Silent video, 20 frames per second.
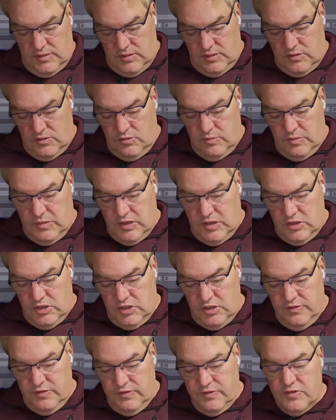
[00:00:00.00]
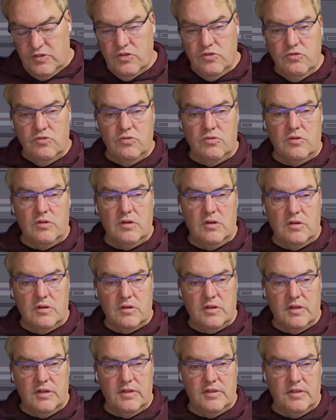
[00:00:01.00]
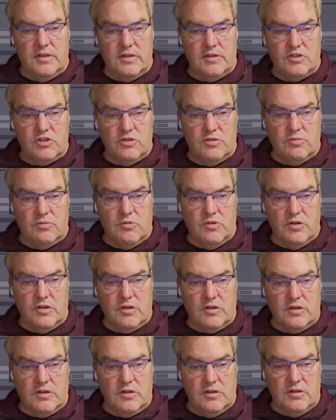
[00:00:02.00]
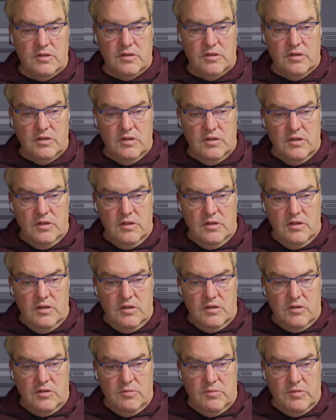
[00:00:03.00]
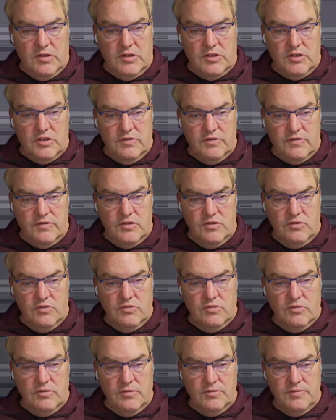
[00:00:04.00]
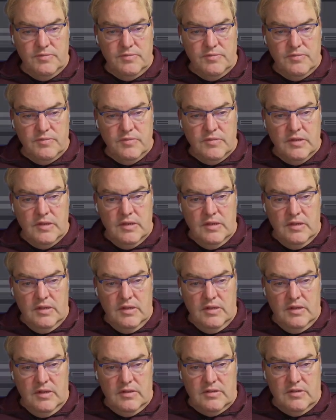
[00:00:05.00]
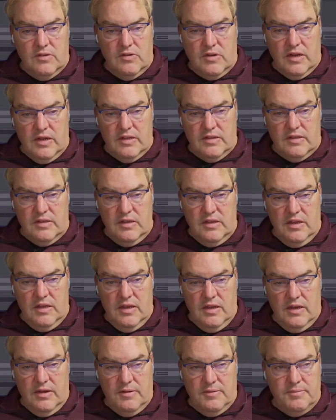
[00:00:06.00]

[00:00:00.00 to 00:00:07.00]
Command Shift 2. Okay, that should work. Command Shift 2. Let's look at the